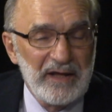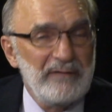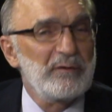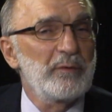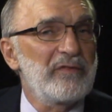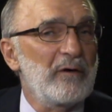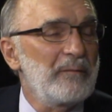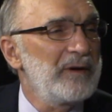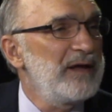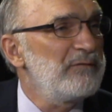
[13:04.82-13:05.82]
even with
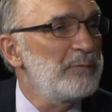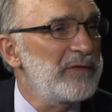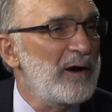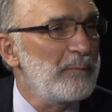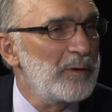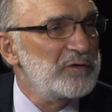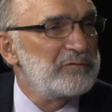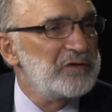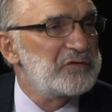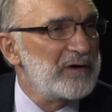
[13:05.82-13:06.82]
our most
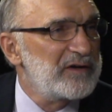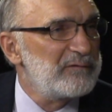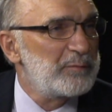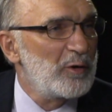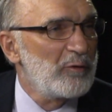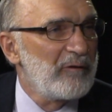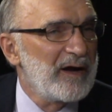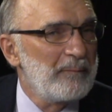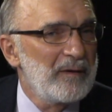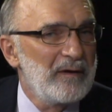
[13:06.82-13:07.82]
restrictive
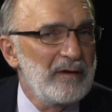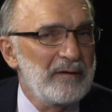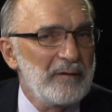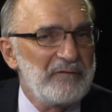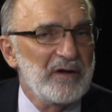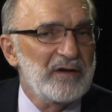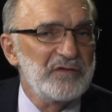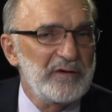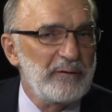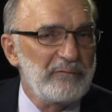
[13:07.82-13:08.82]
program, if you
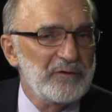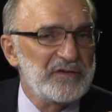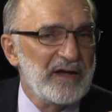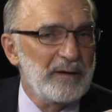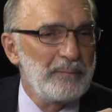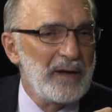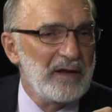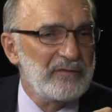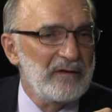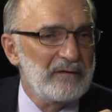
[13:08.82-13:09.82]
consider for a second,
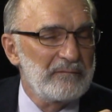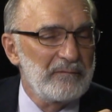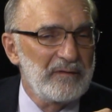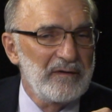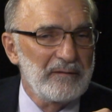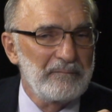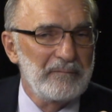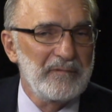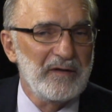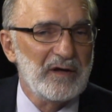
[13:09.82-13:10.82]
Matt, the
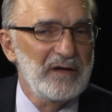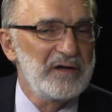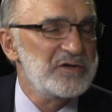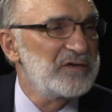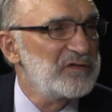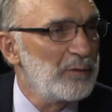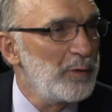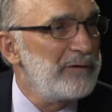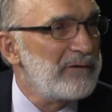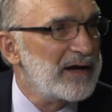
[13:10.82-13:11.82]
conditions that we
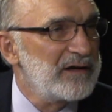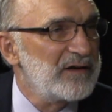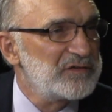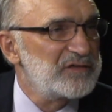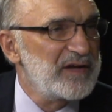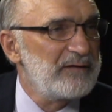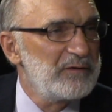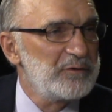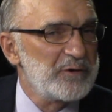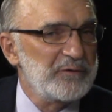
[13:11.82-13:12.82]
recognize, the state of
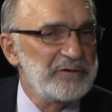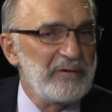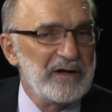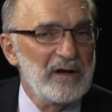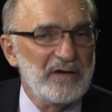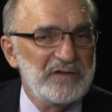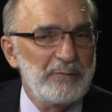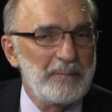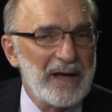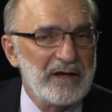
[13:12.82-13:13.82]
New Jersey recognized even
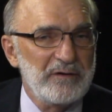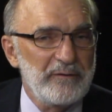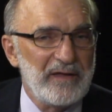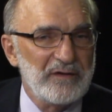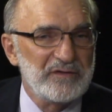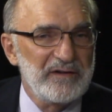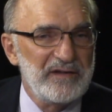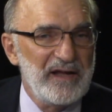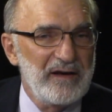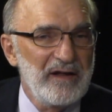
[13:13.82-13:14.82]
back in
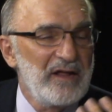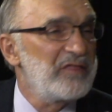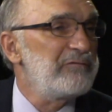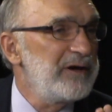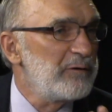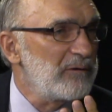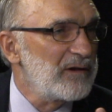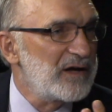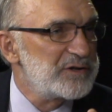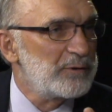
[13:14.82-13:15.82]
2010, 3
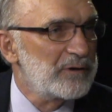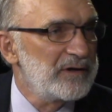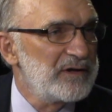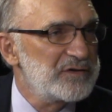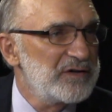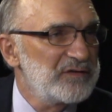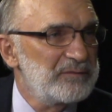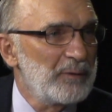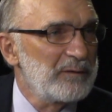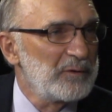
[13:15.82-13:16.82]
neurological conditions:
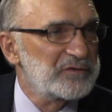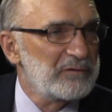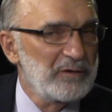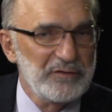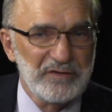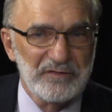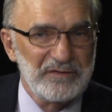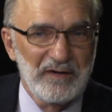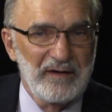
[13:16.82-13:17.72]
multiple sclerosis,